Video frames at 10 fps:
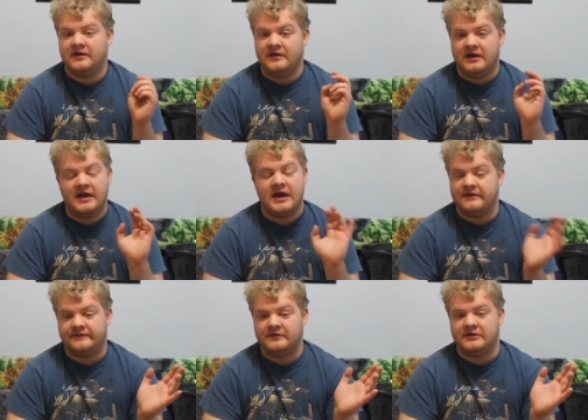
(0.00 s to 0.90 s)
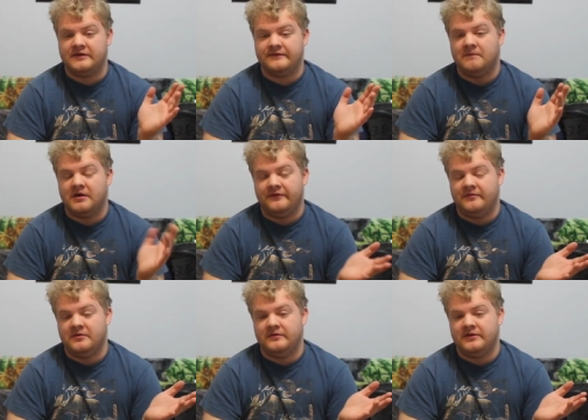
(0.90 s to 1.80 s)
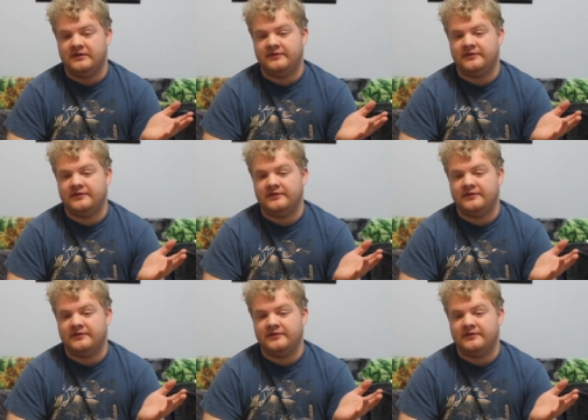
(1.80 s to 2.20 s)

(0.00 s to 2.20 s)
a handful of Marvel movies,